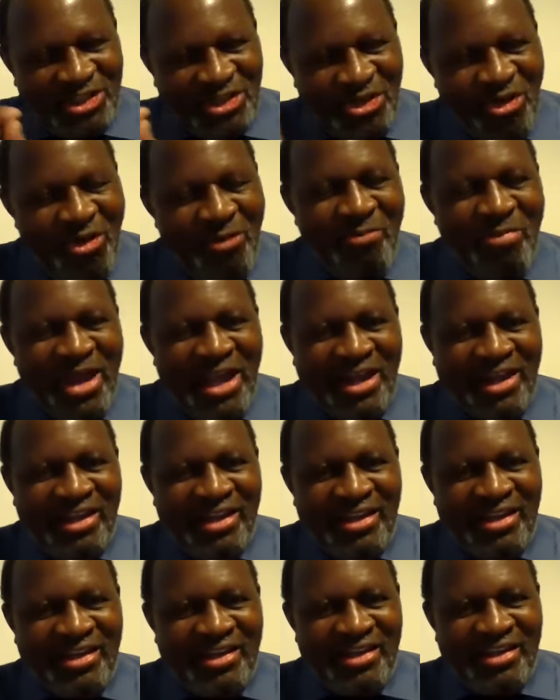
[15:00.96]
let's go back
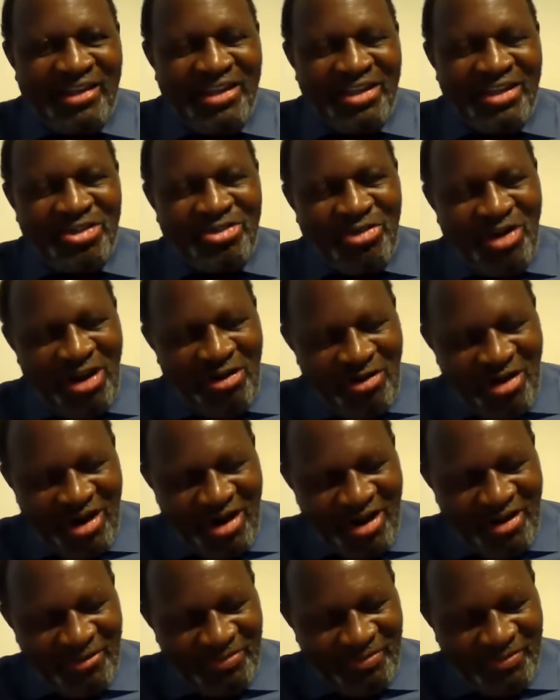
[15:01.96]
to
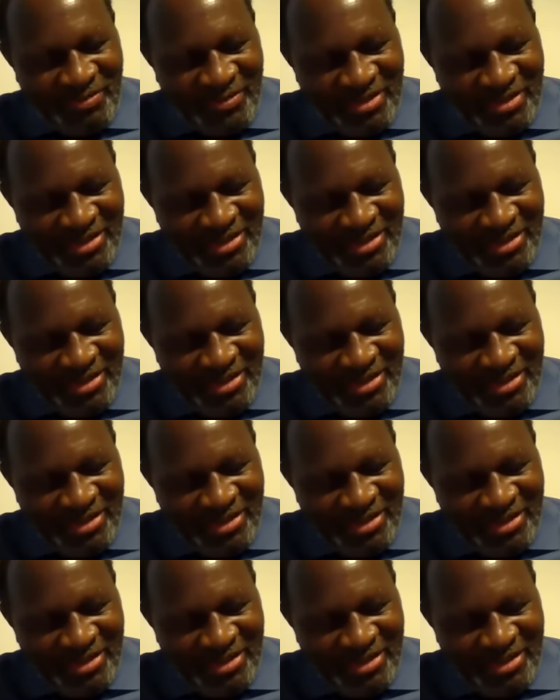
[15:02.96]
our